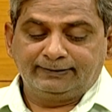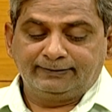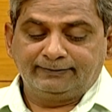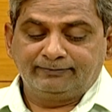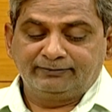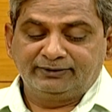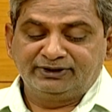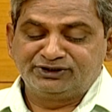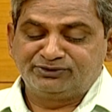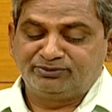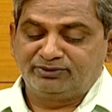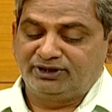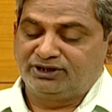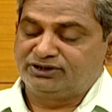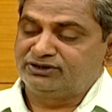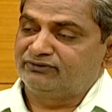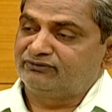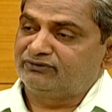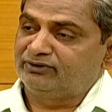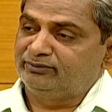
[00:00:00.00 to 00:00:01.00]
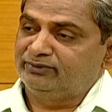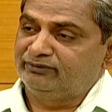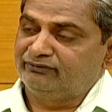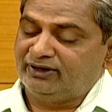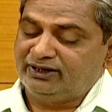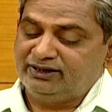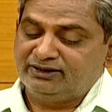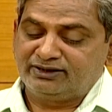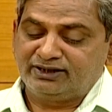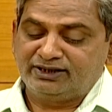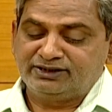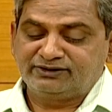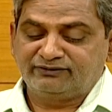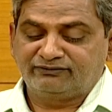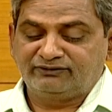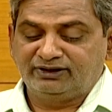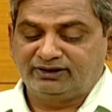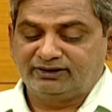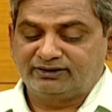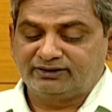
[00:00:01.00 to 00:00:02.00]
inspiration from a wide range of
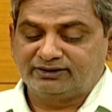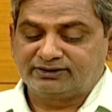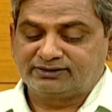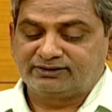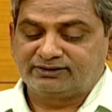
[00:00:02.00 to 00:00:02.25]
thinkers,